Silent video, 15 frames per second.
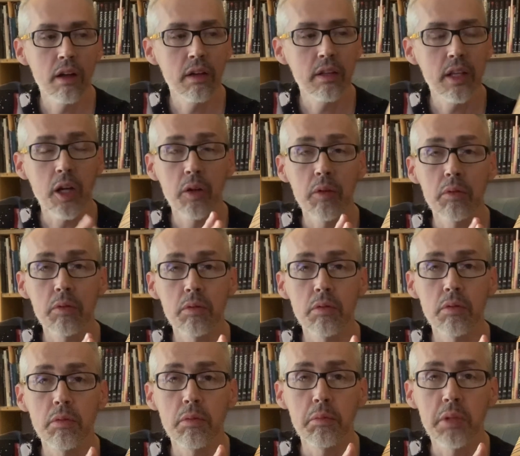Now,
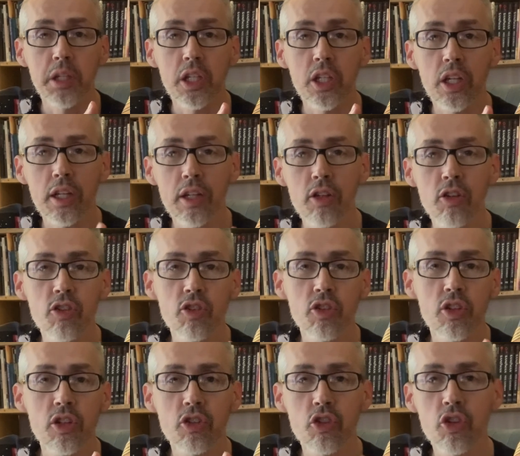because
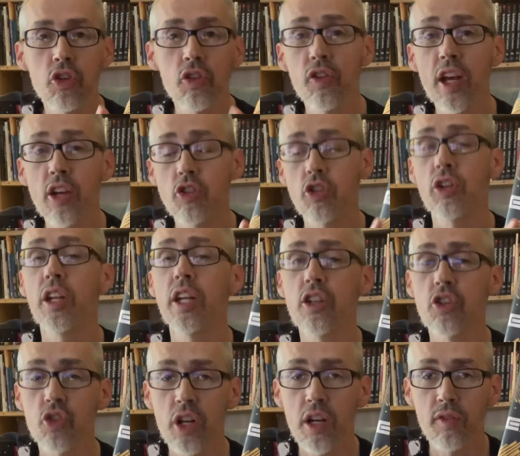there's no faster than light
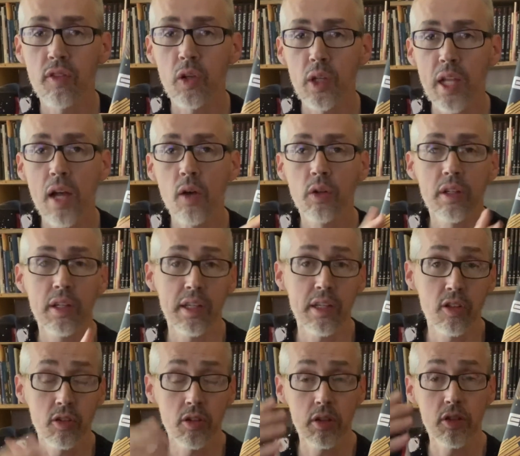travel allowed in
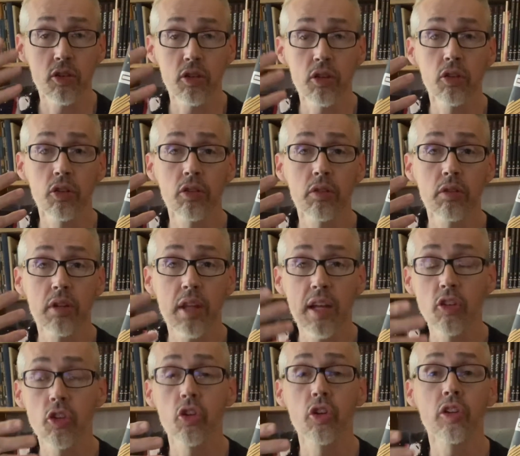these, it still
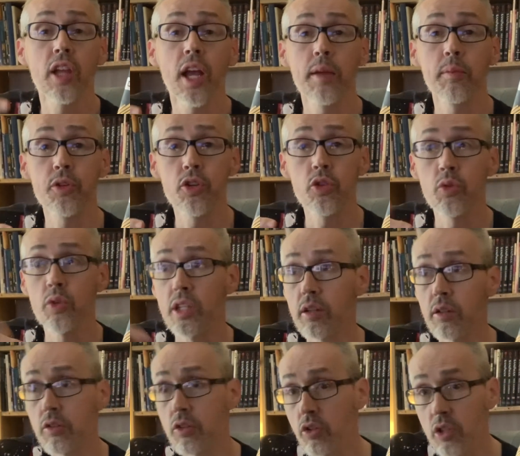takes a long time to
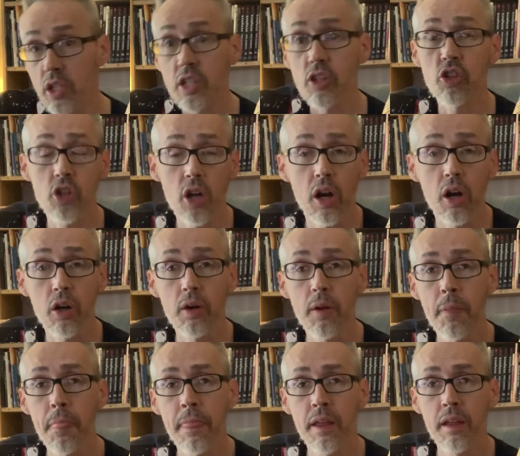get to each star.
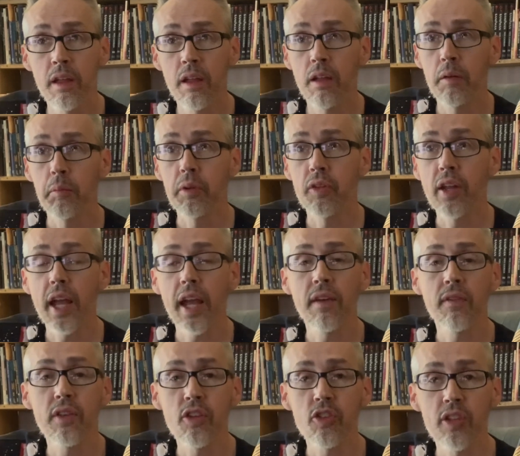But they have
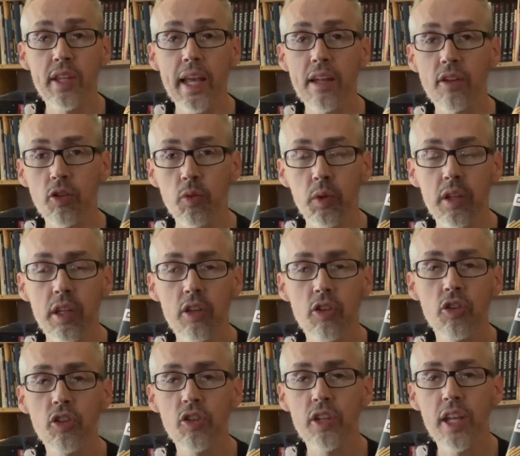these gates, and what they use
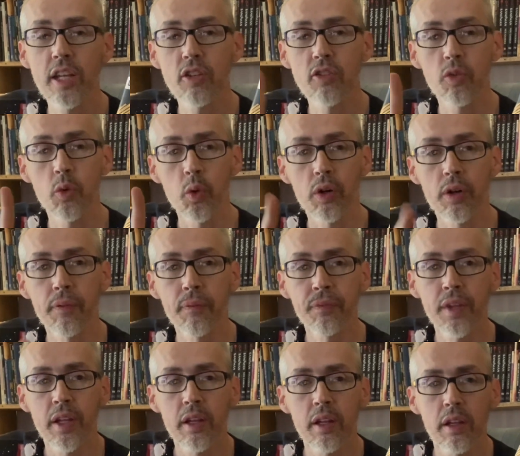these gates for
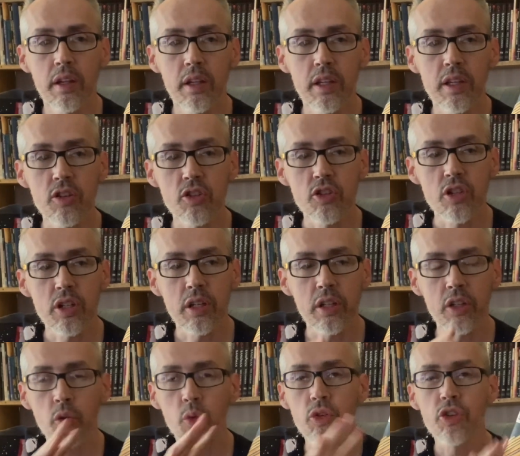is an
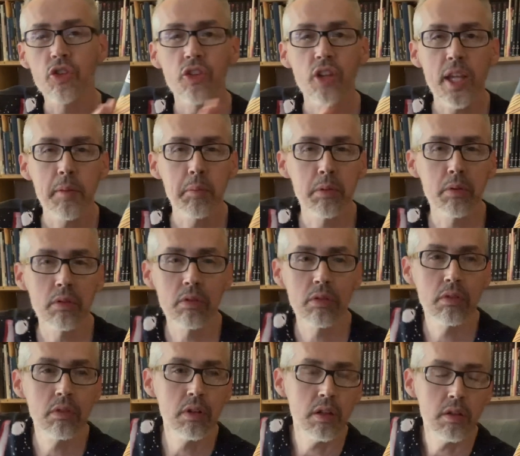old staple
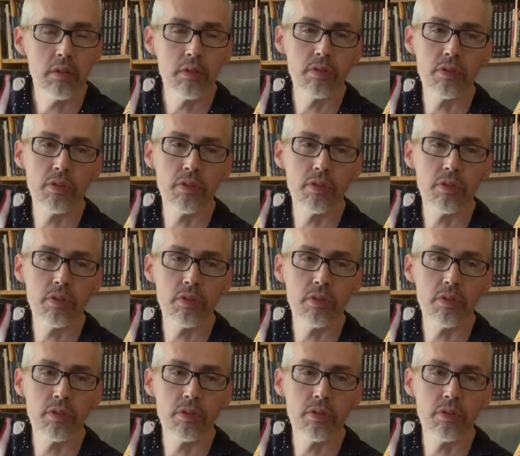of